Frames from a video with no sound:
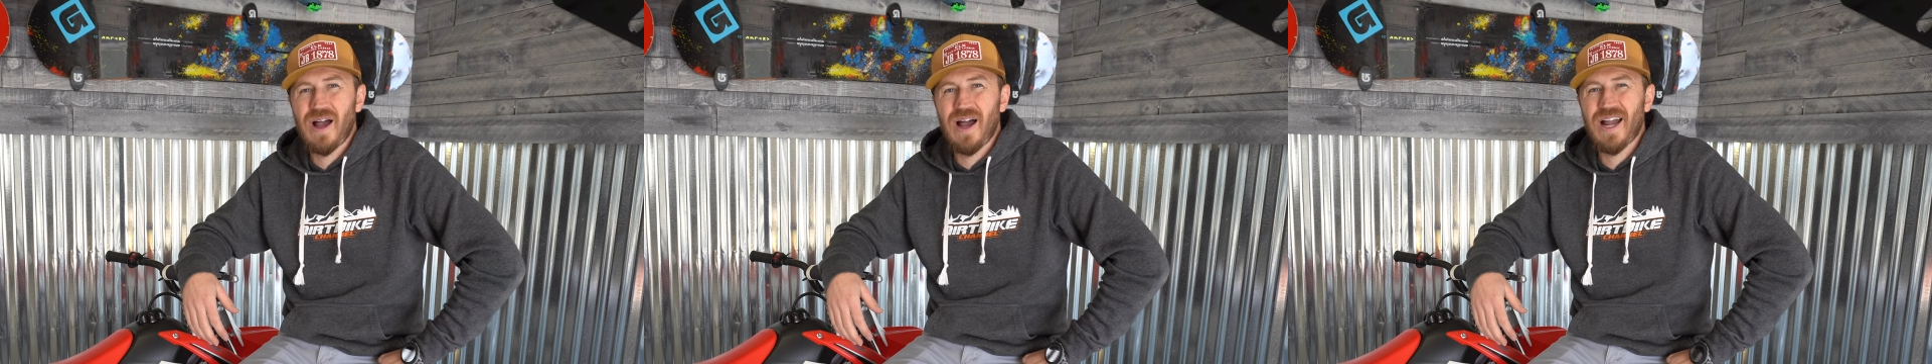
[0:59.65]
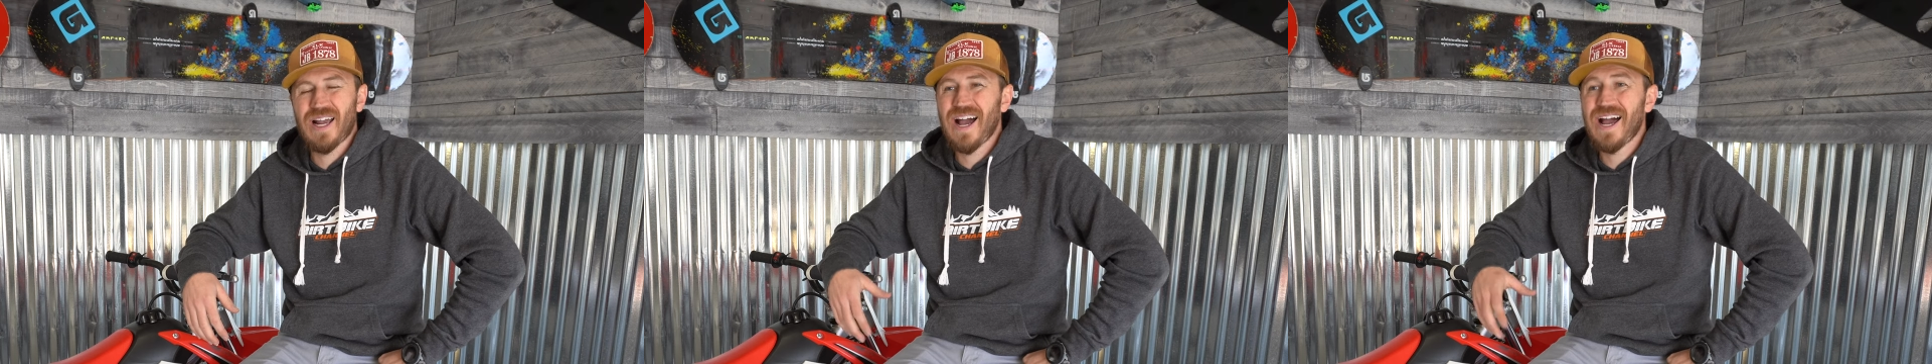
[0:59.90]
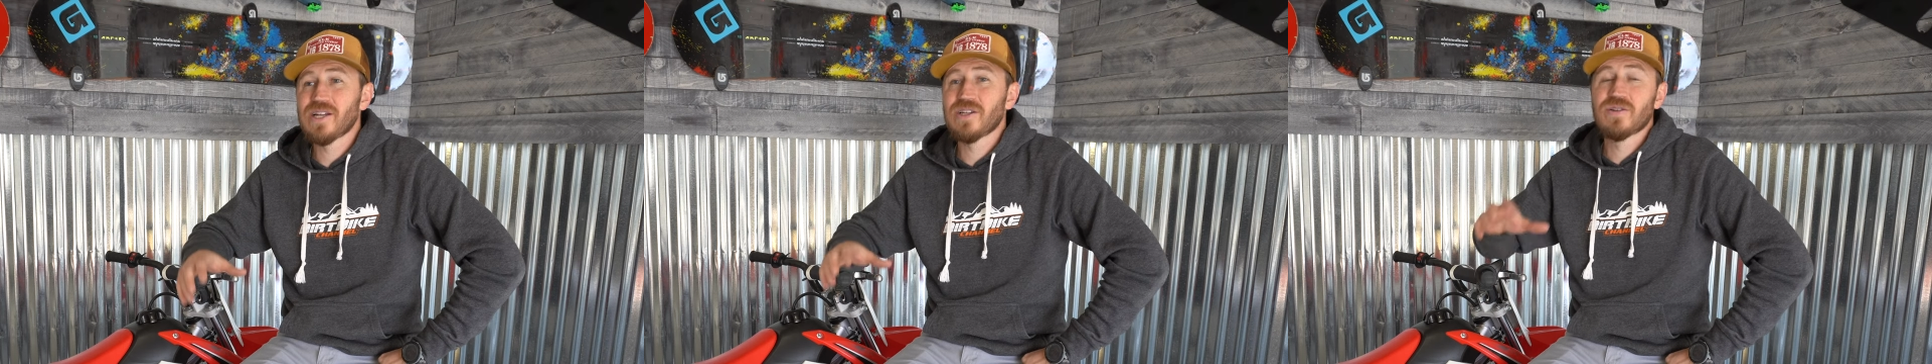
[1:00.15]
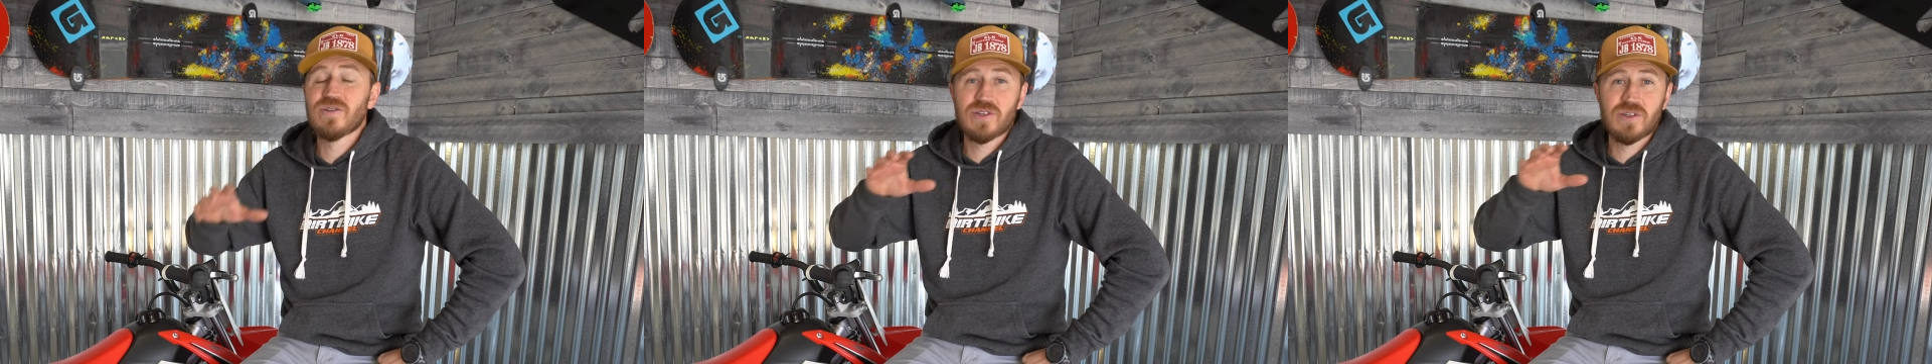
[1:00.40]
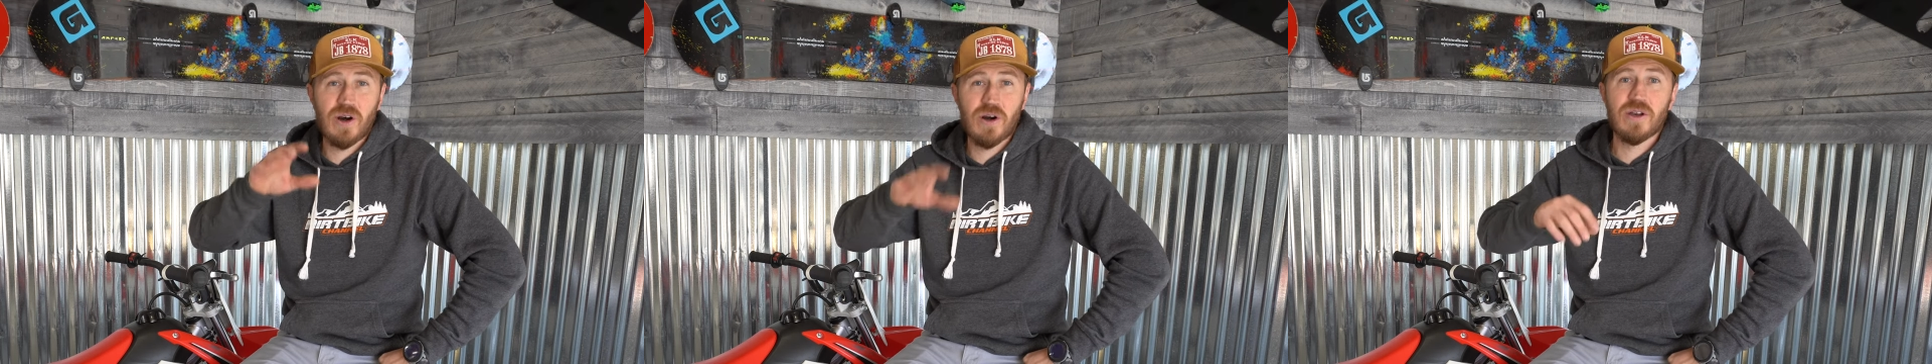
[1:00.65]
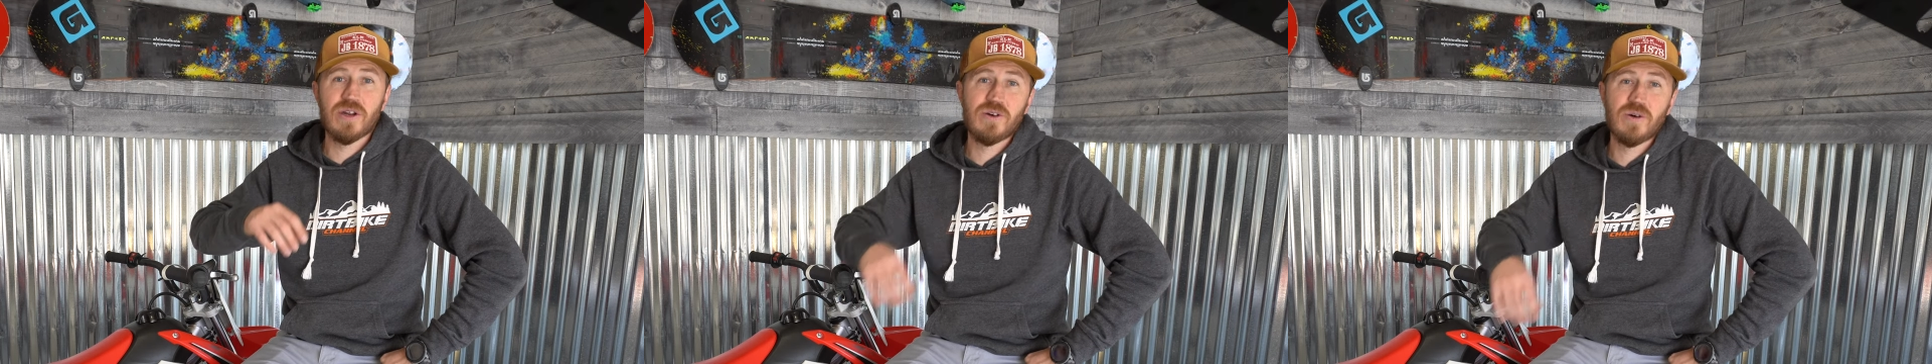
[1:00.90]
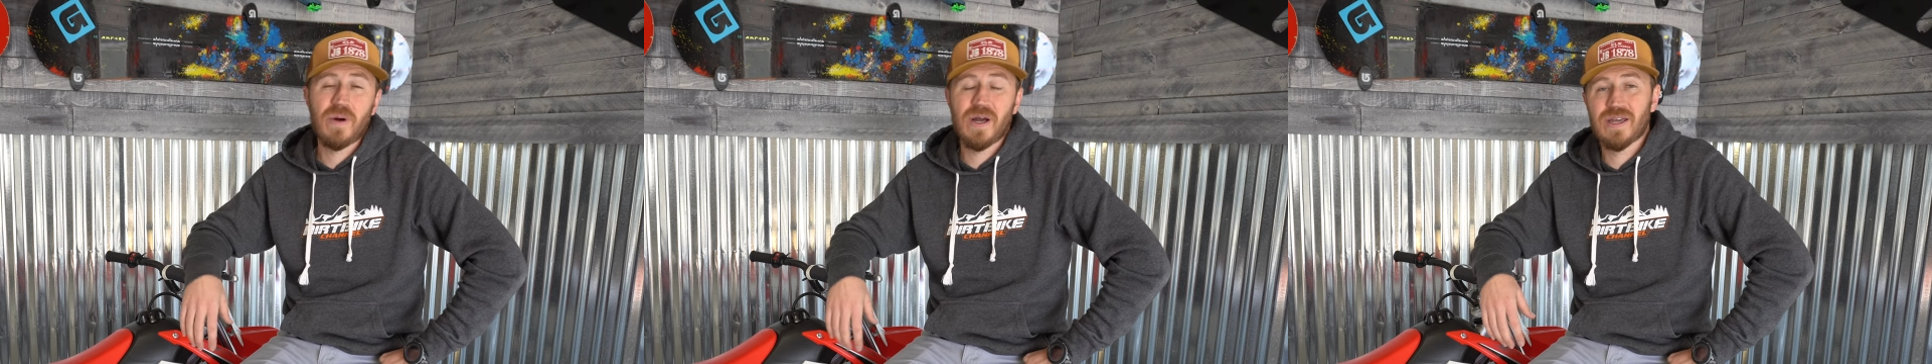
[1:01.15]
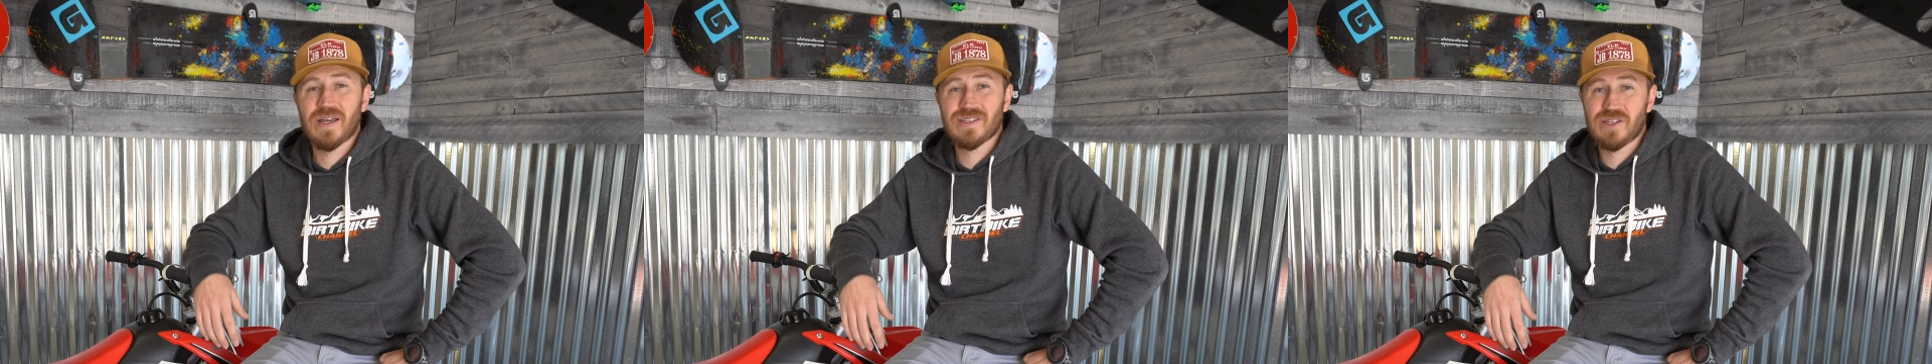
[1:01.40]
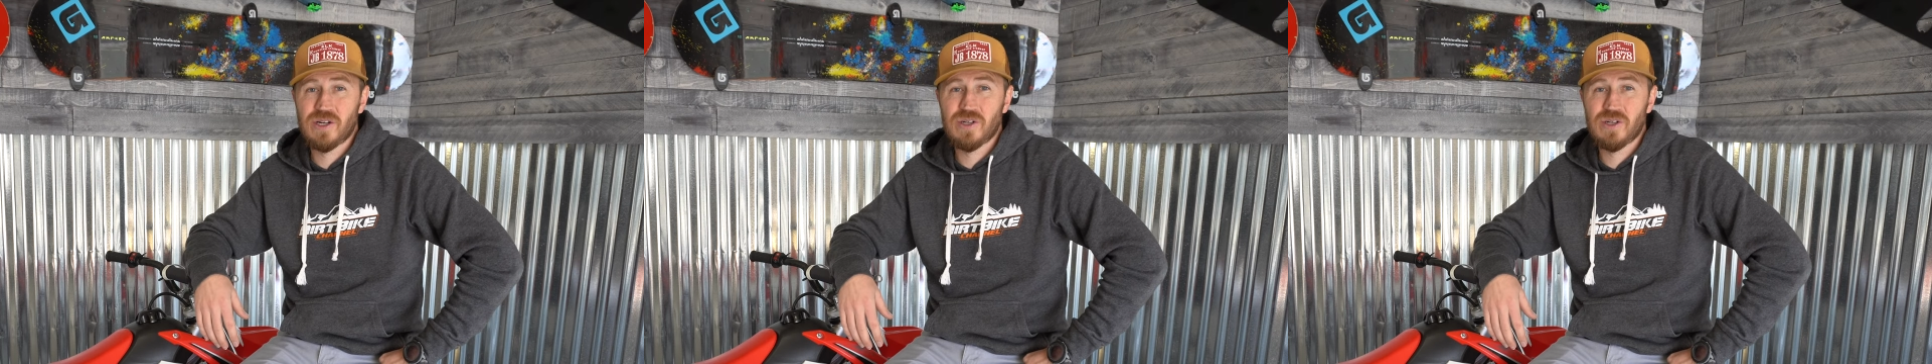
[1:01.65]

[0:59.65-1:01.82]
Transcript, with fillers: I got started in dirt biking as an